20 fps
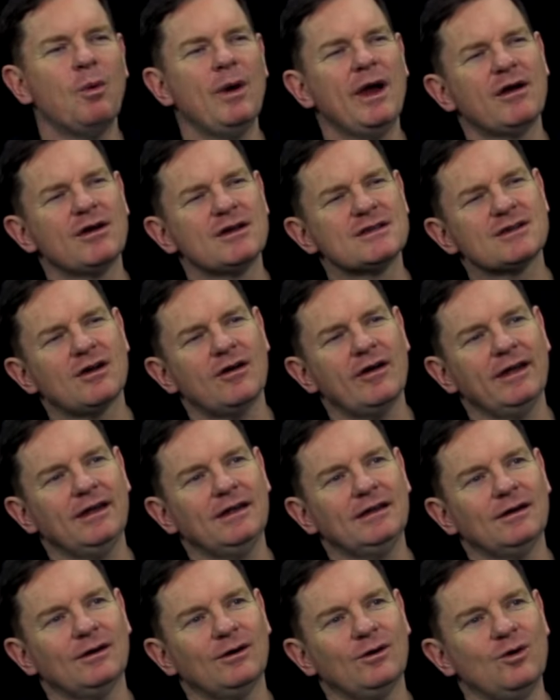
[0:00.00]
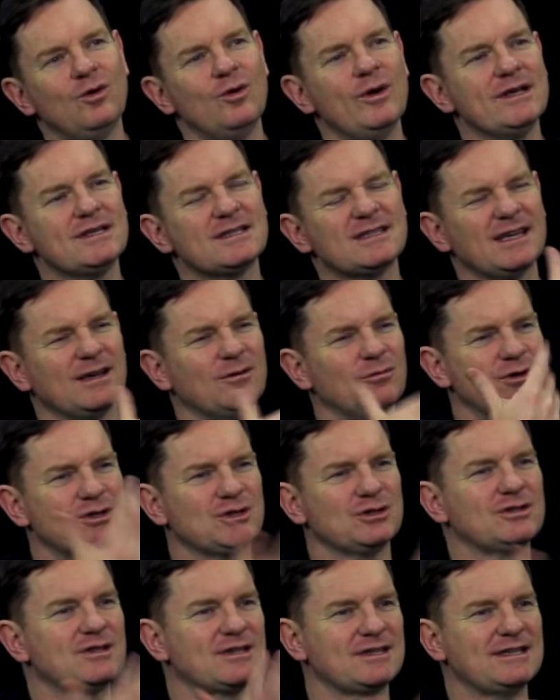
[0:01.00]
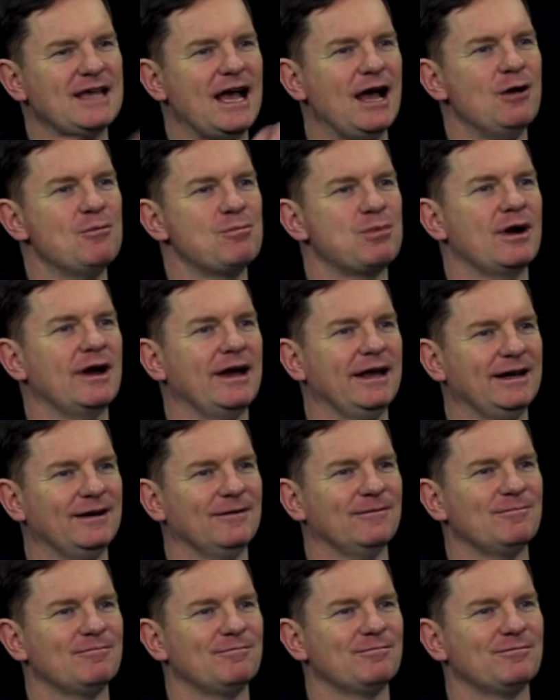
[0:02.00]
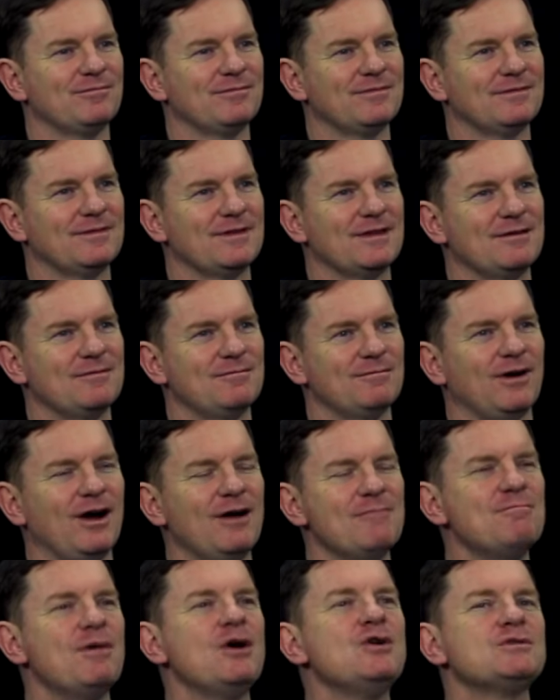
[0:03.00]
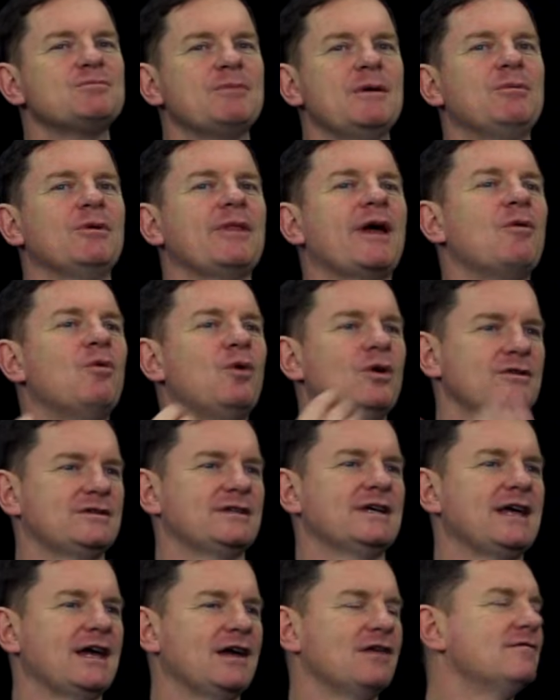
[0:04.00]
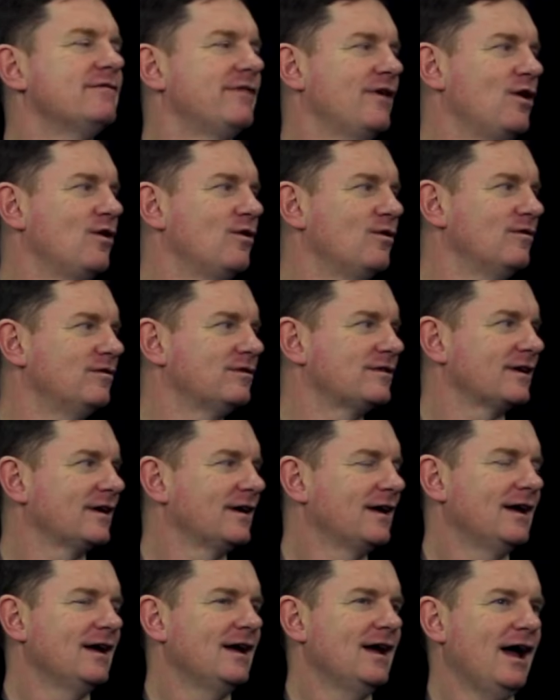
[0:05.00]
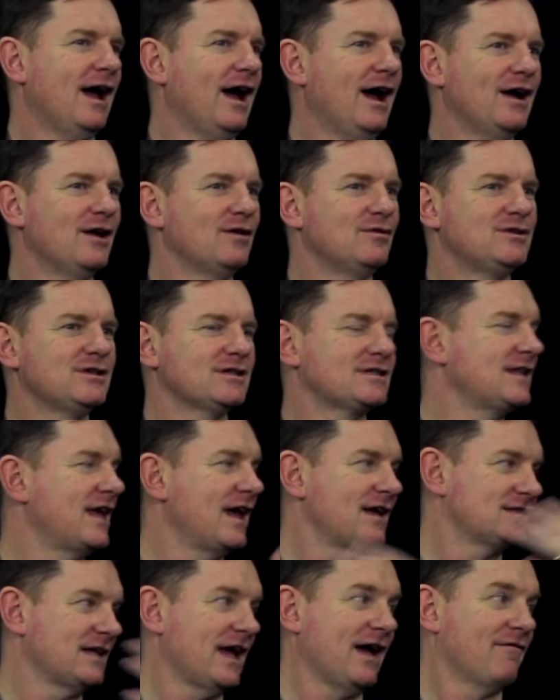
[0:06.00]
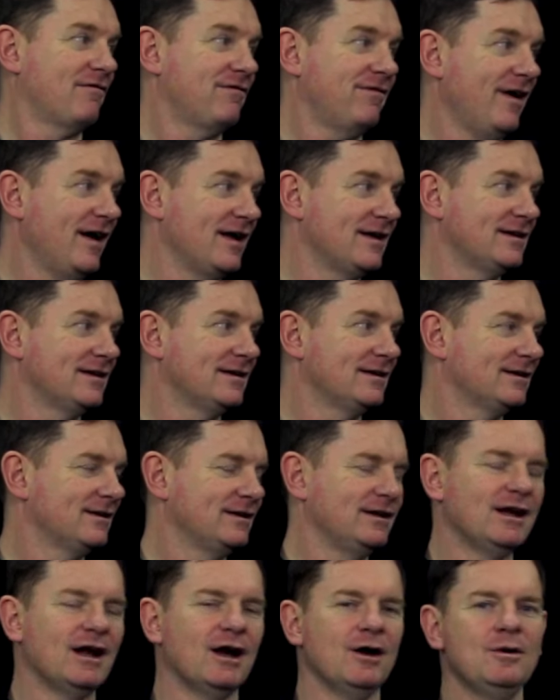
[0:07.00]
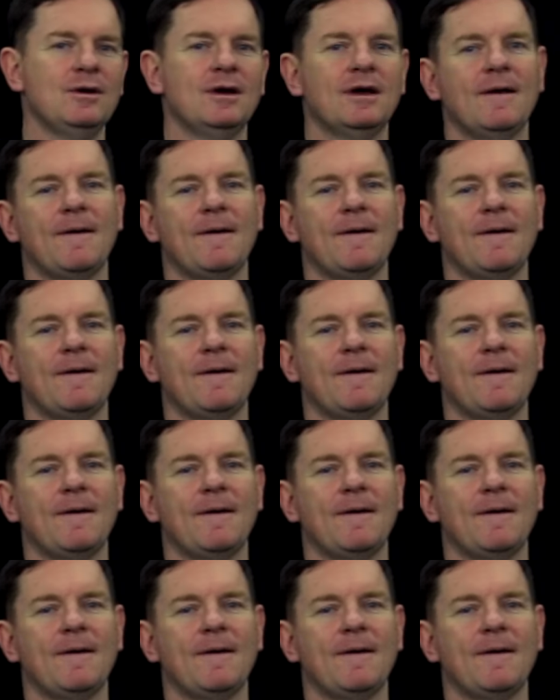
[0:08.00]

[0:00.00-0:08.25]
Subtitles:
Whereas I always think we should celebrate, like most people that want to get involved are just there to have fun, you know?